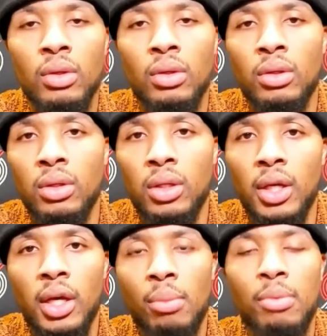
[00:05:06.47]
then
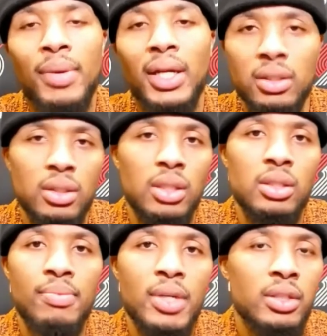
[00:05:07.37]
coming back this season,
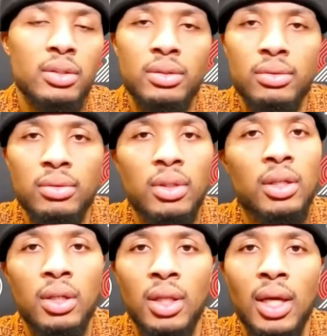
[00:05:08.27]
missing
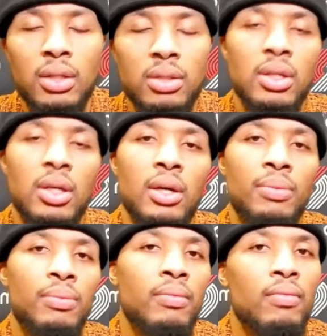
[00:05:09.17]
a lot of time,
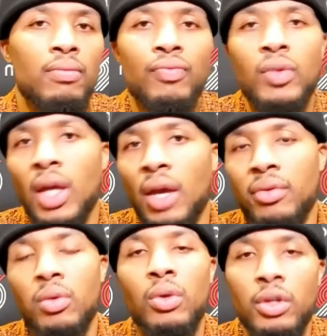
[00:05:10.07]
having to
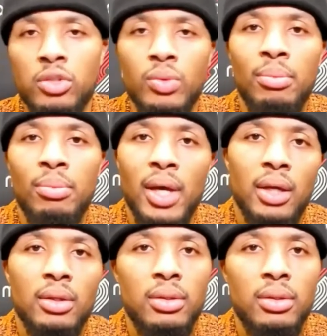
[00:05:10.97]
work his way back